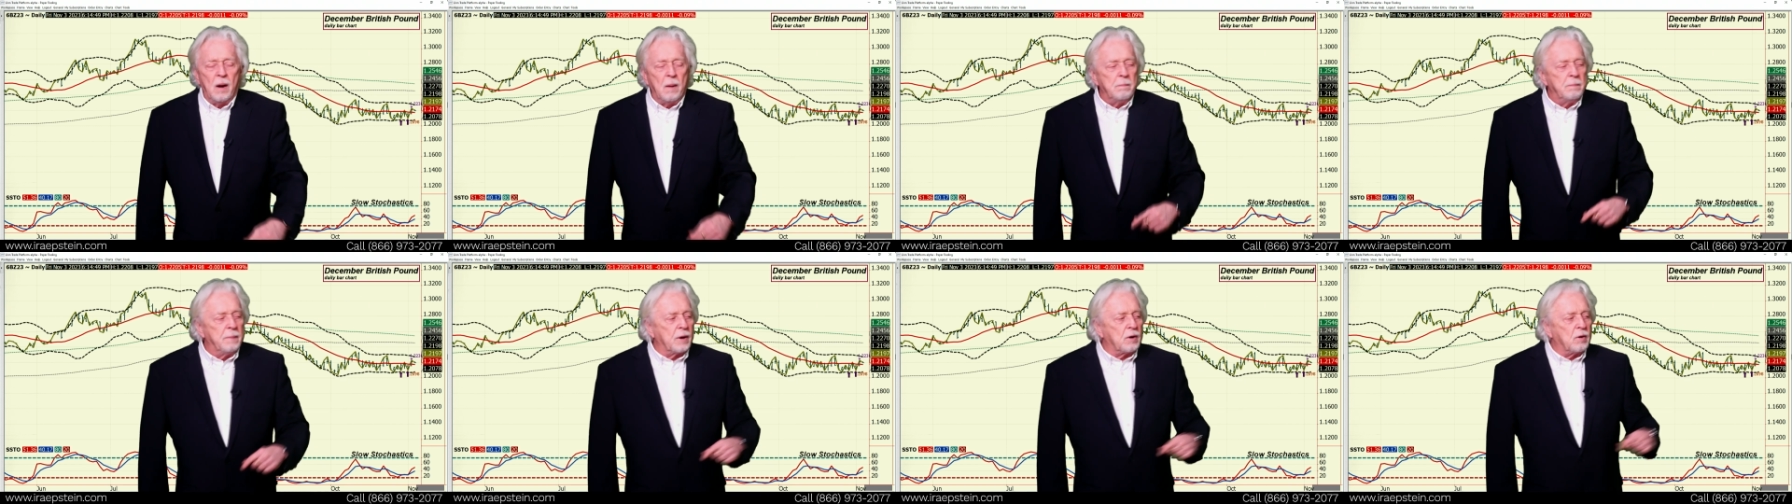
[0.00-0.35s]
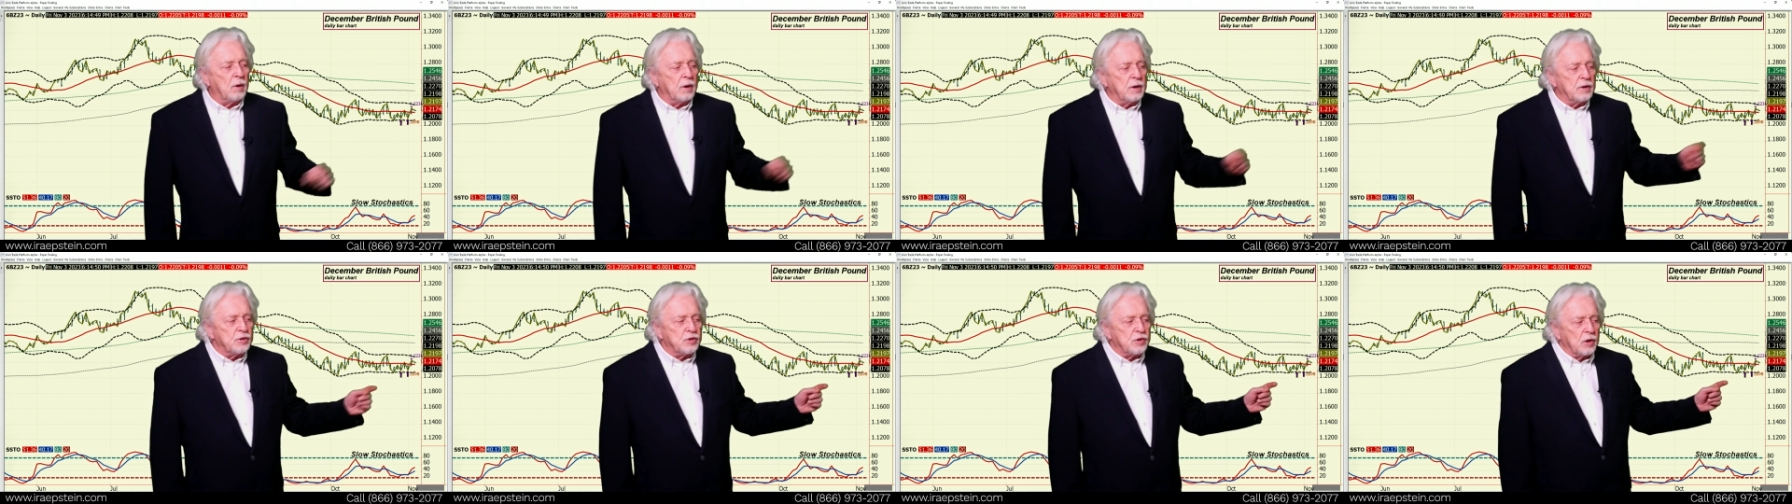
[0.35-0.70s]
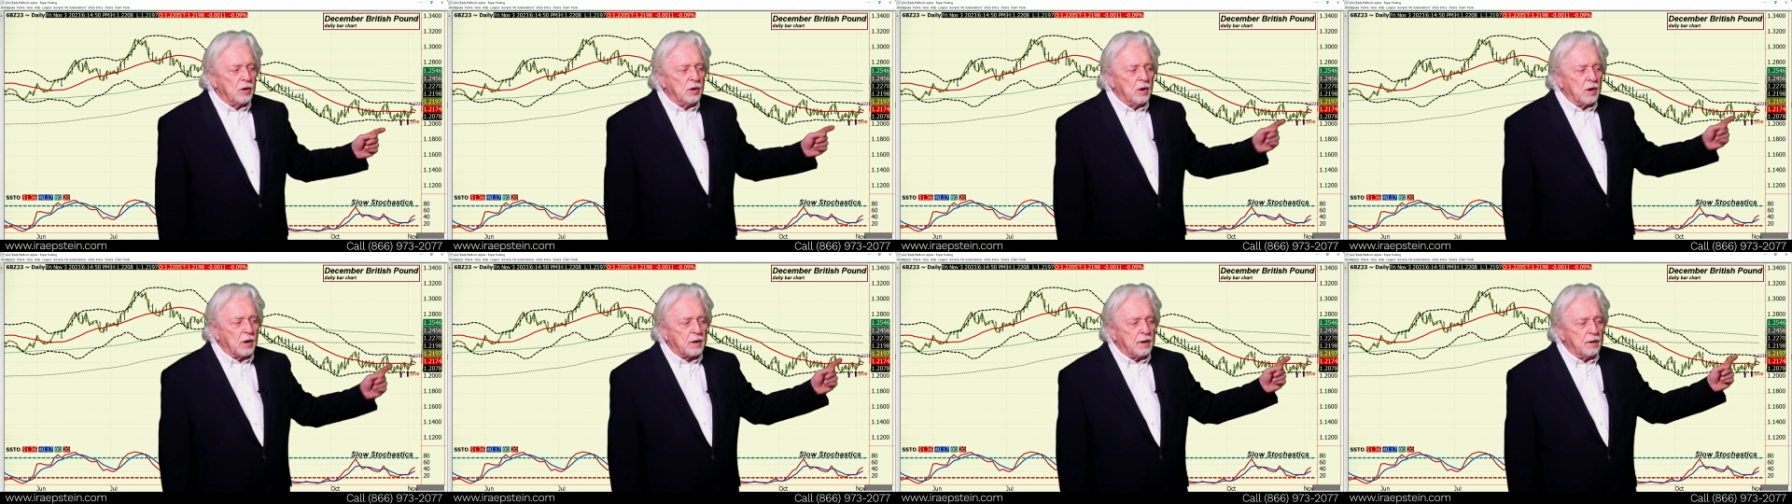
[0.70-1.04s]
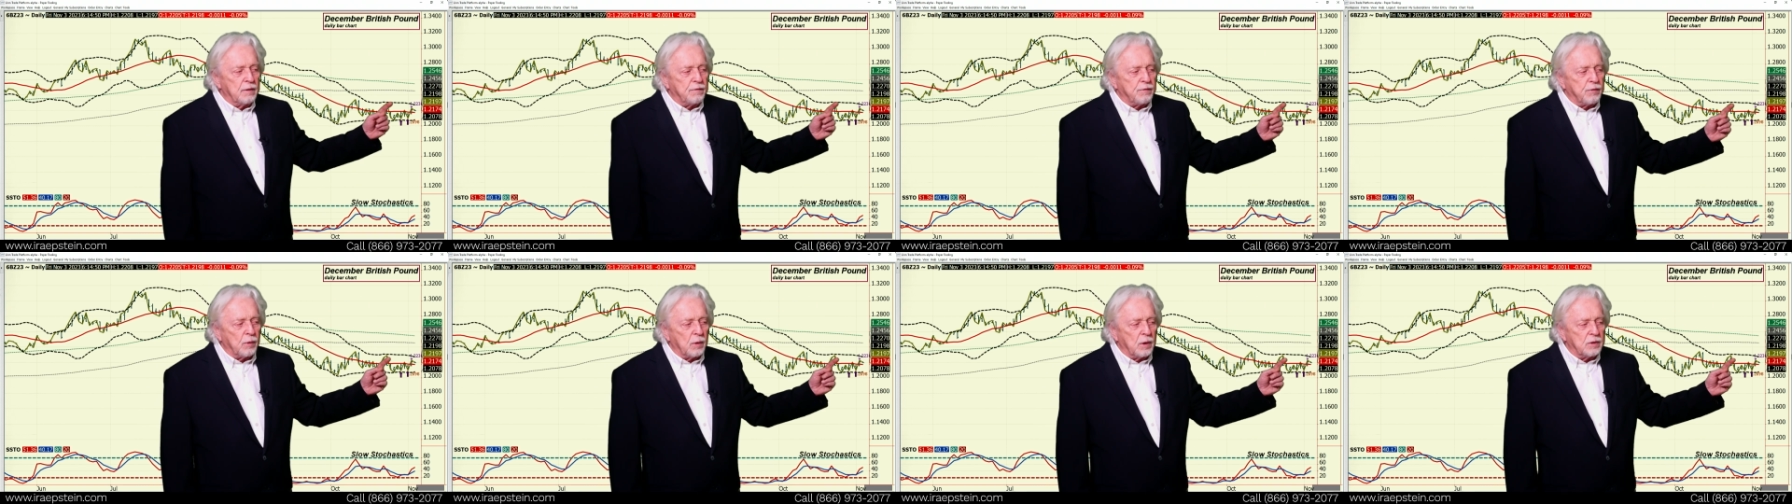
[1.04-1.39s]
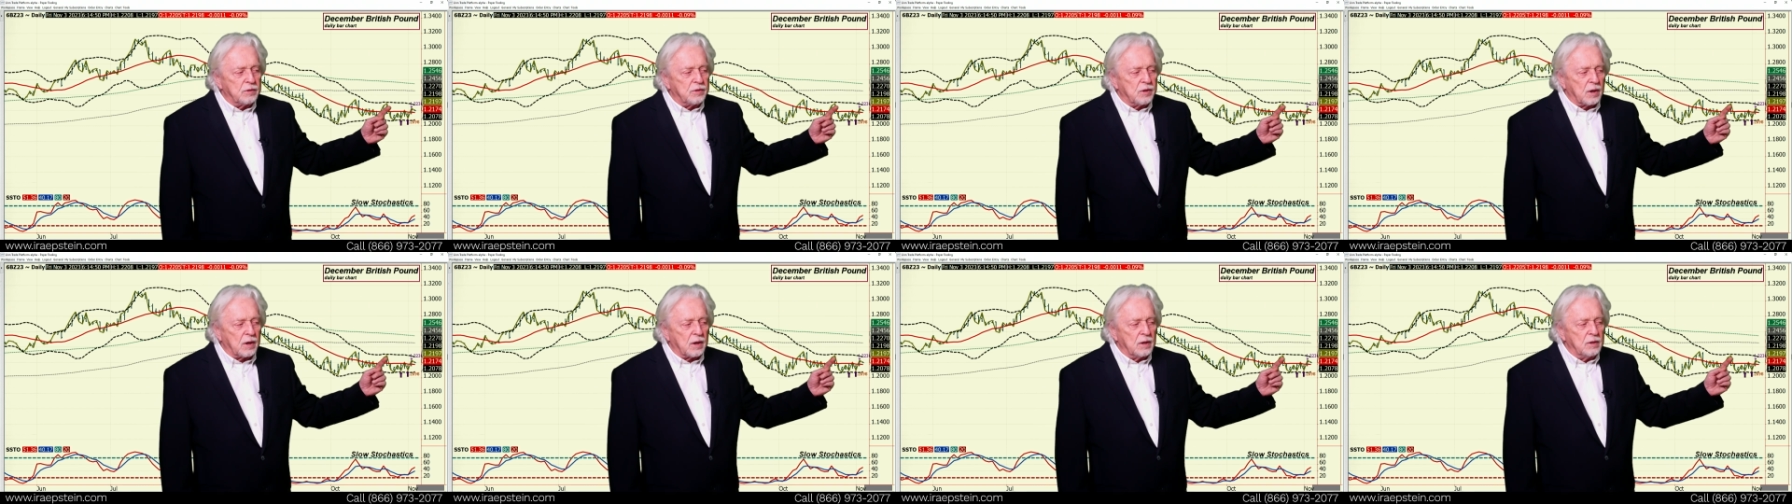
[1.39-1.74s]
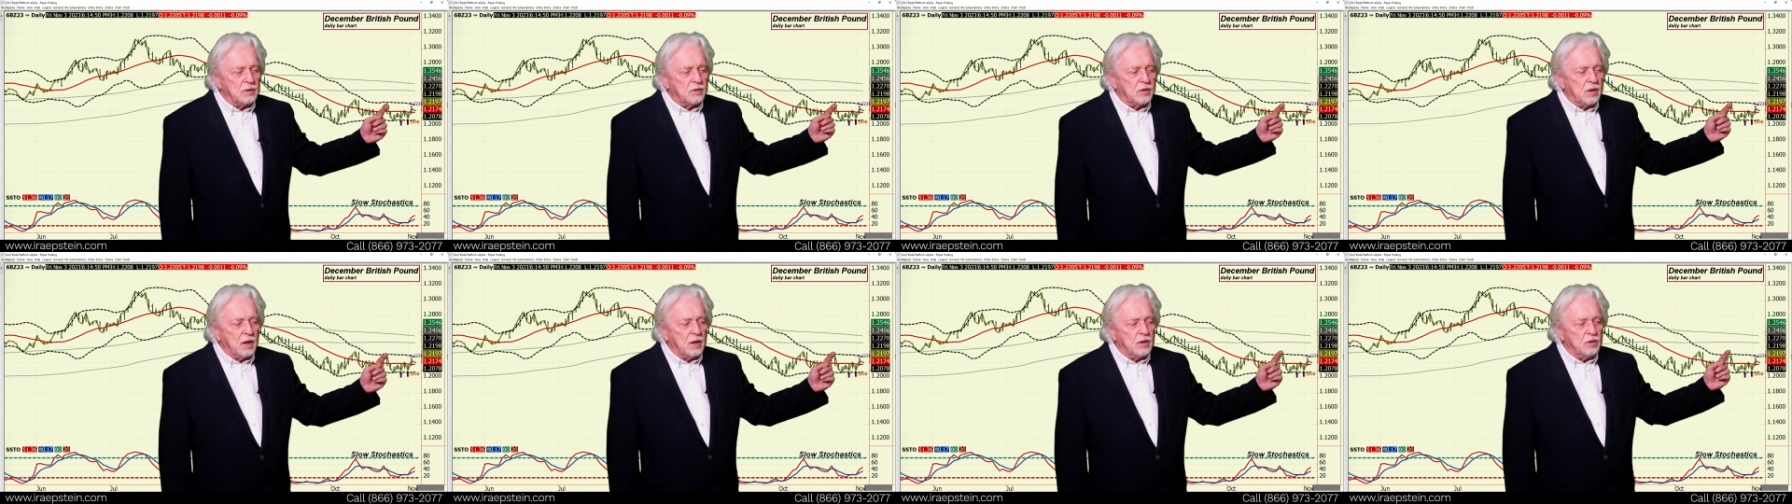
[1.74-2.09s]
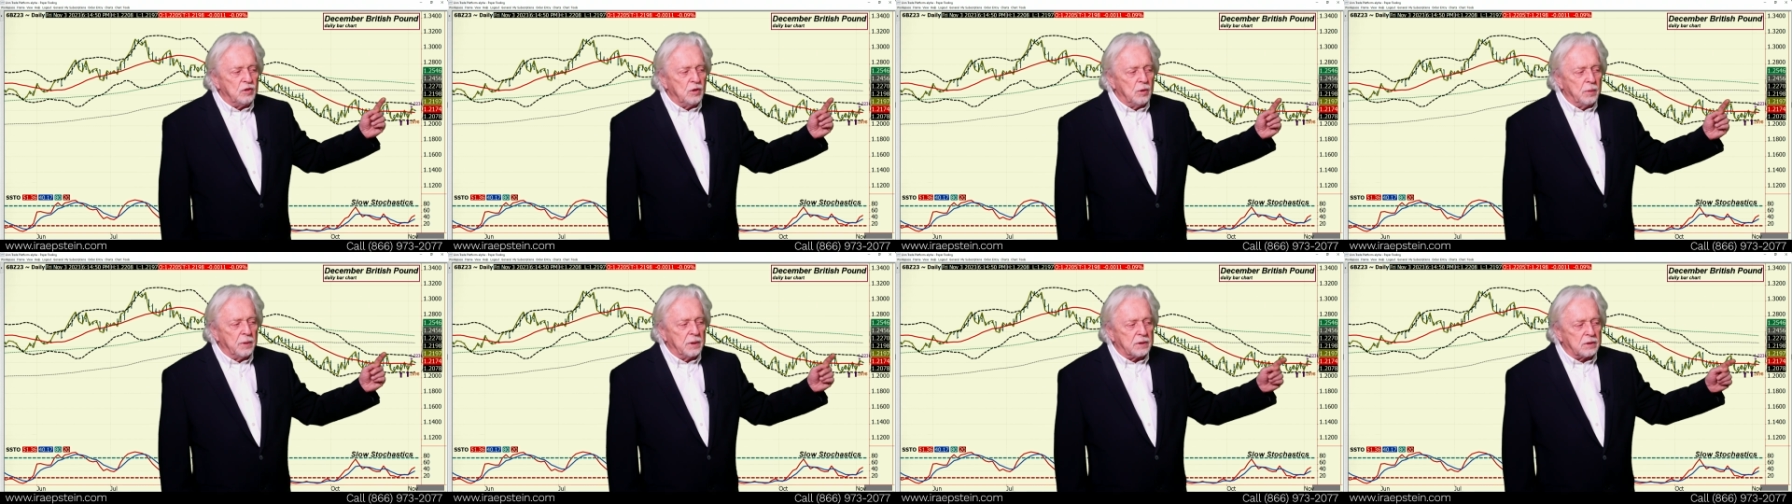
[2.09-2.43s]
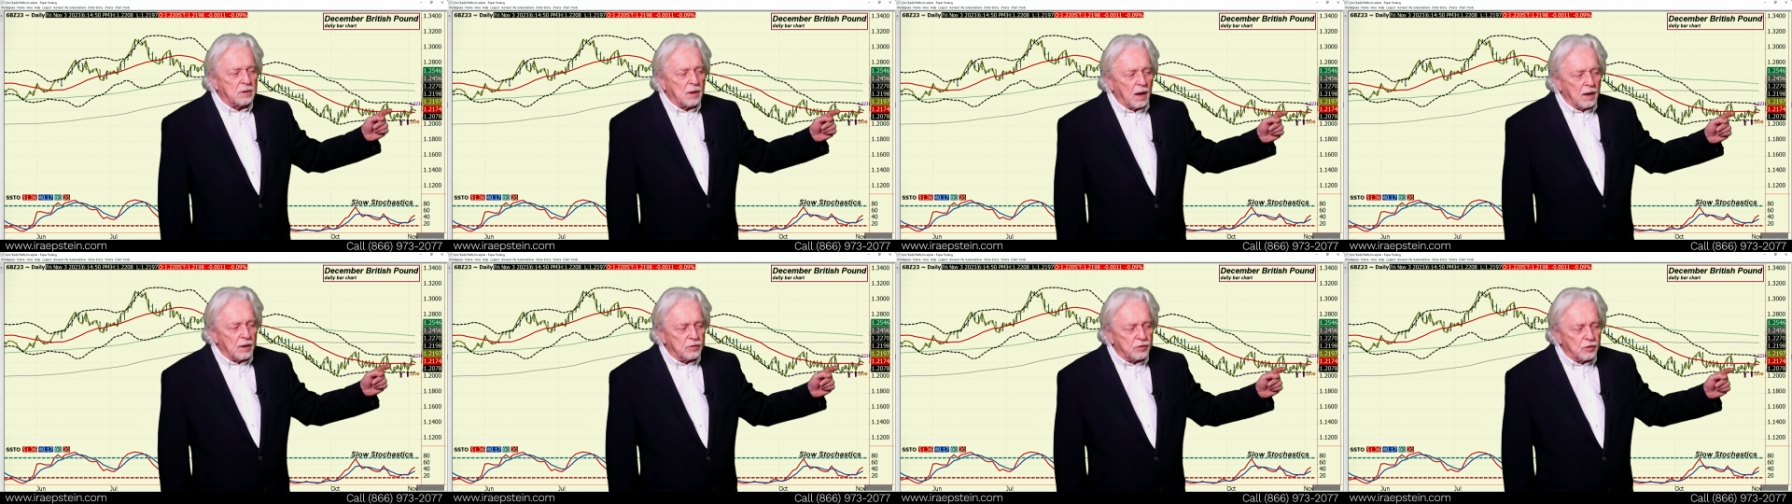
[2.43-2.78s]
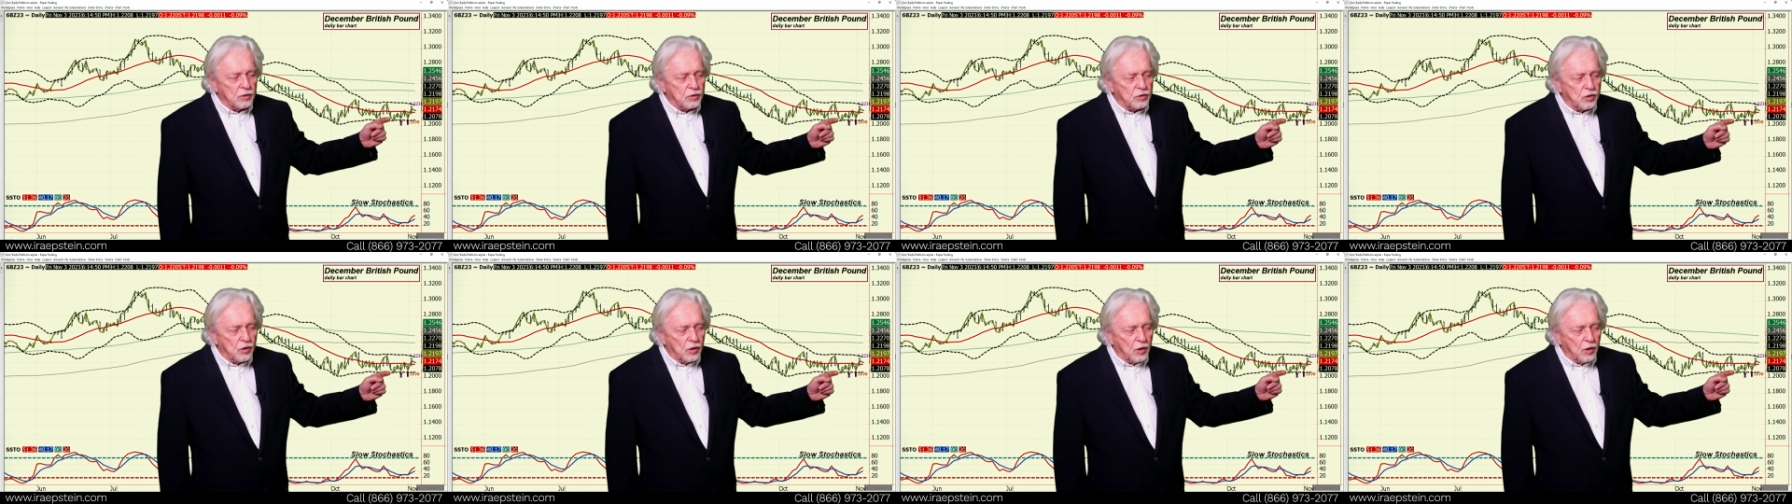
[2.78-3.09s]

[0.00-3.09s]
because you're looking for it to continue, it doesn't.